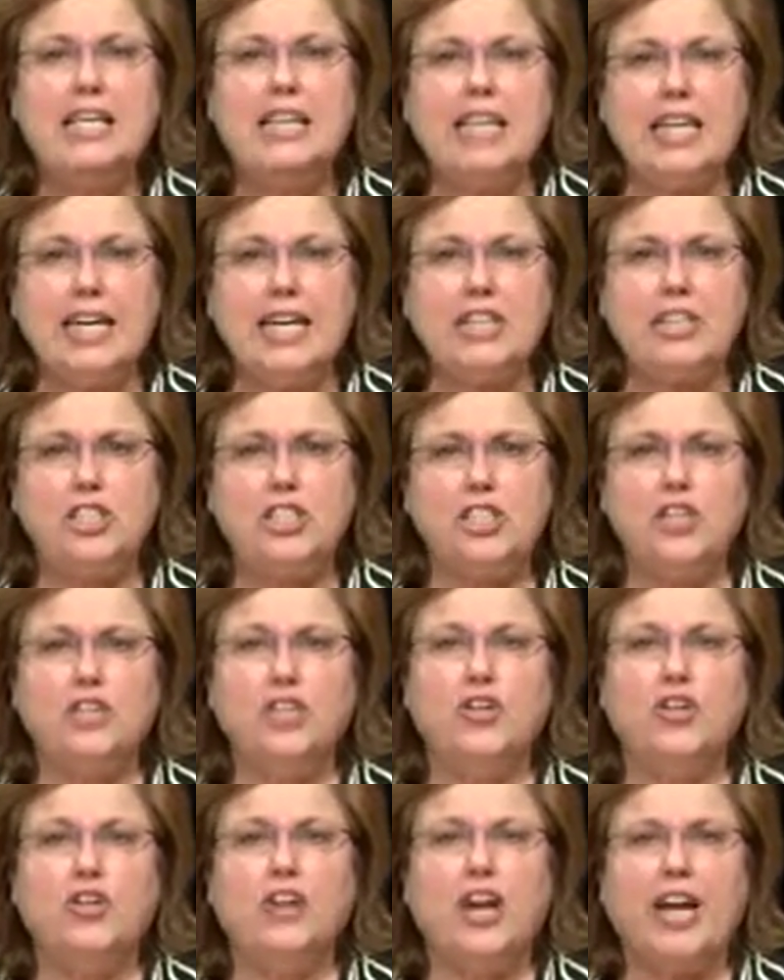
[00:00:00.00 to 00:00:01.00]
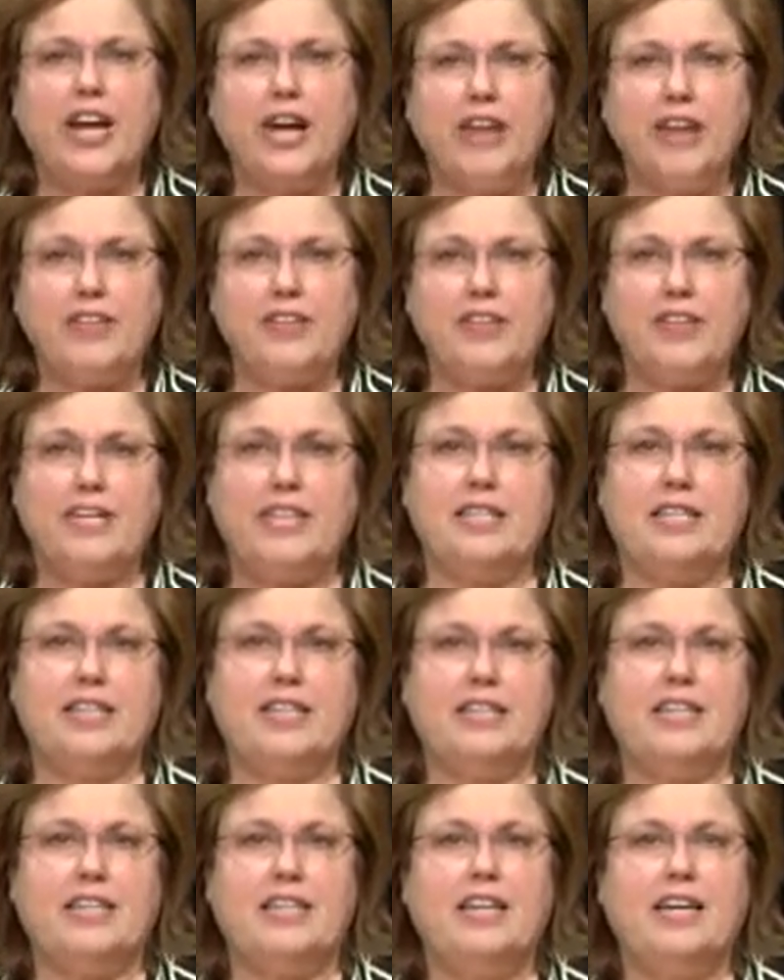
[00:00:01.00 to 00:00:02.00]
get to your
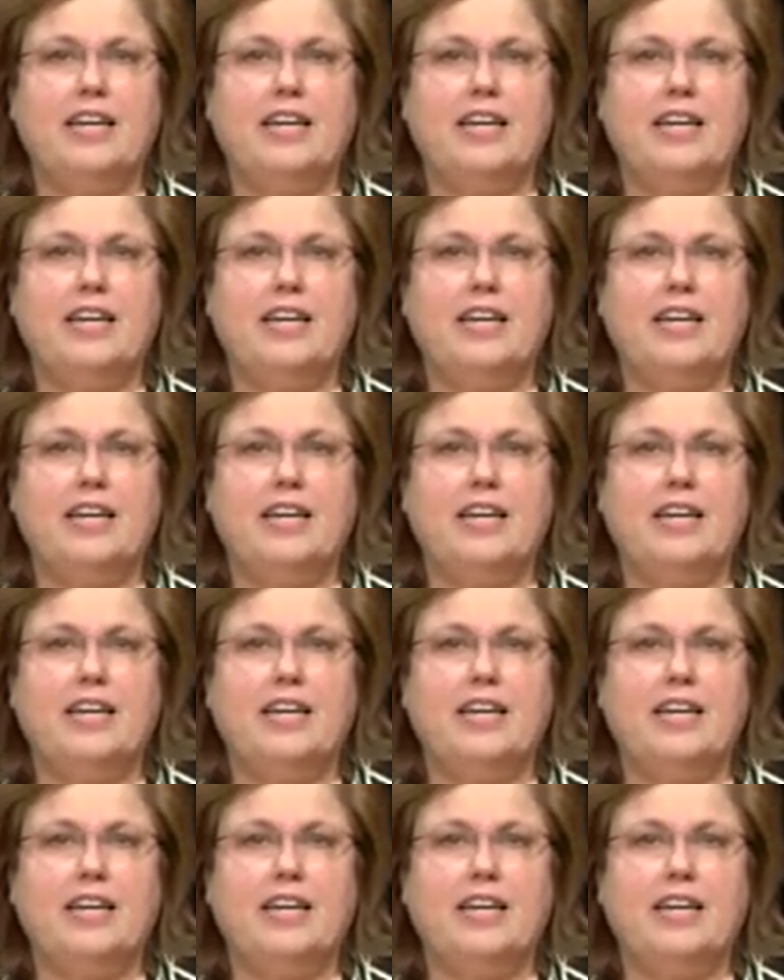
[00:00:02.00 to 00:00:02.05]
healthiest